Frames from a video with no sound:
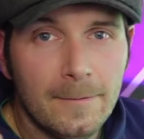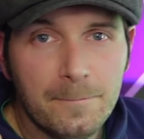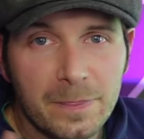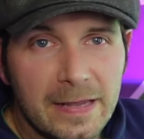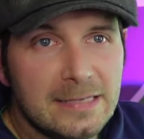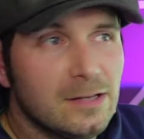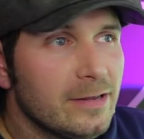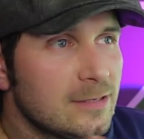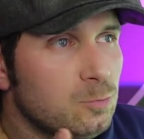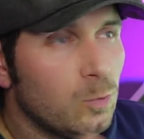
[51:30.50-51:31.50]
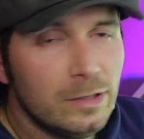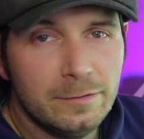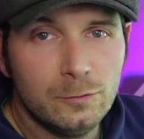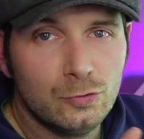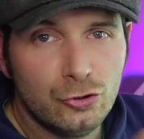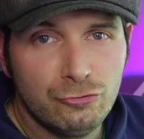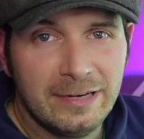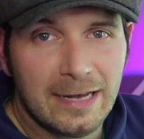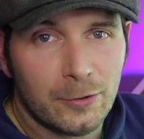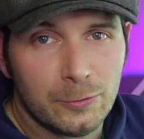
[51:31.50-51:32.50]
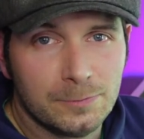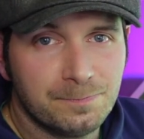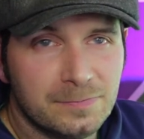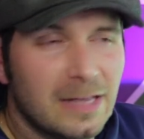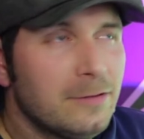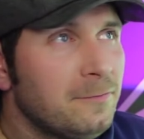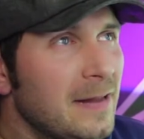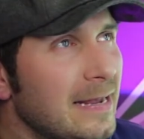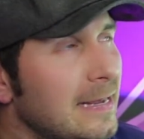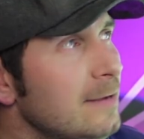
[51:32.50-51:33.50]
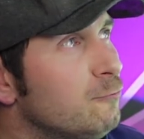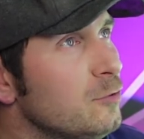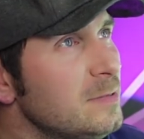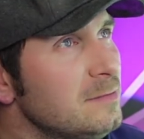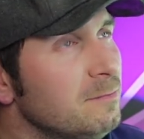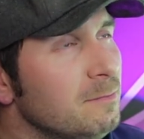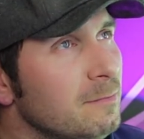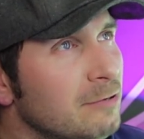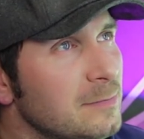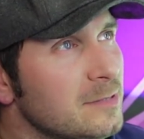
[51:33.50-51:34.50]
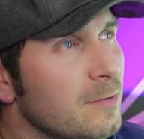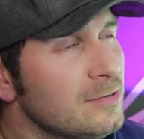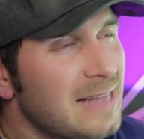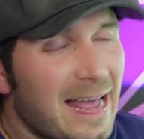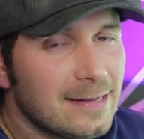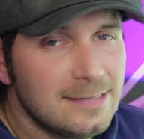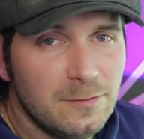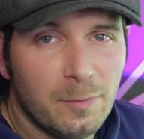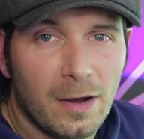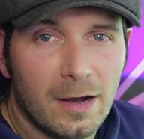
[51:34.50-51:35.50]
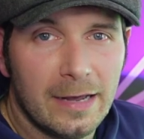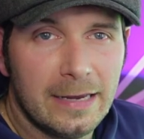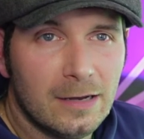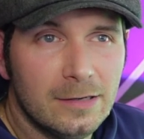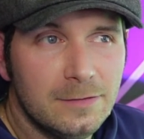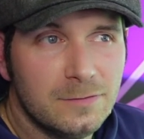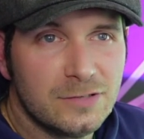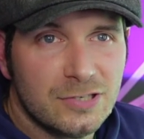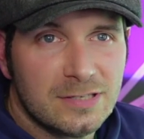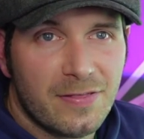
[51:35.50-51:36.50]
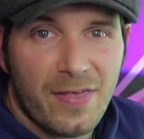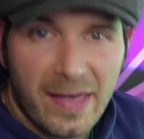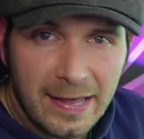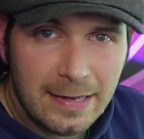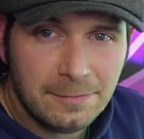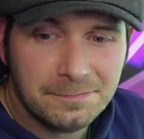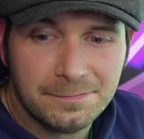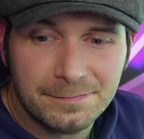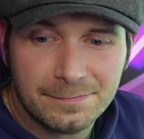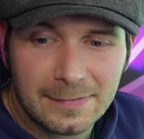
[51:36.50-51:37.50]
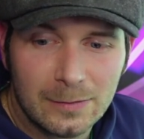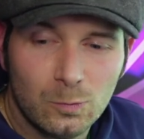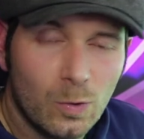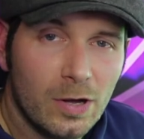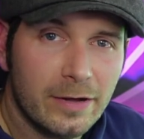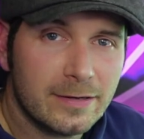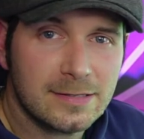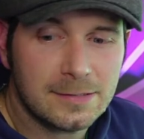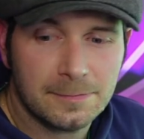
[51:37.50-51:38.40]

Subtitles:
It's like this wonderful trio. Now, the Flat Cave group isn't perhaps the most active, but it kind of is just there and works.